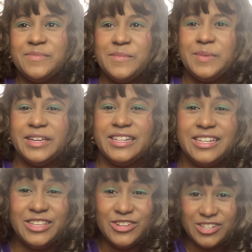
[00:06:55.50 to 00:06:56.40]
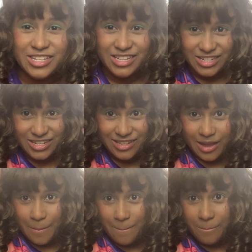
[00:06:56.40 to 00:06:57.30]
But usually he just
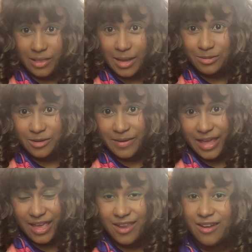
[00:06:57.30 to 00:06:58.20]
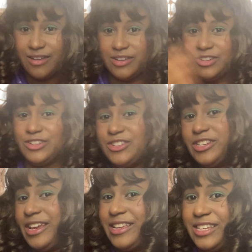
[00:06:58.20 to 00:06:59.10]
like plops on my head.
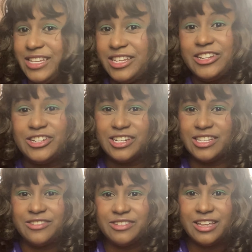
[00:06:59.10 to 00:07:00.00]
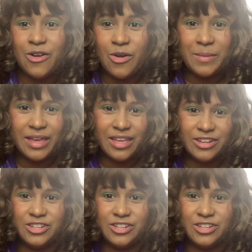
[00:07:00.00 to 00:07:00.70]
Chia doesn't. She doesn't really go on my head.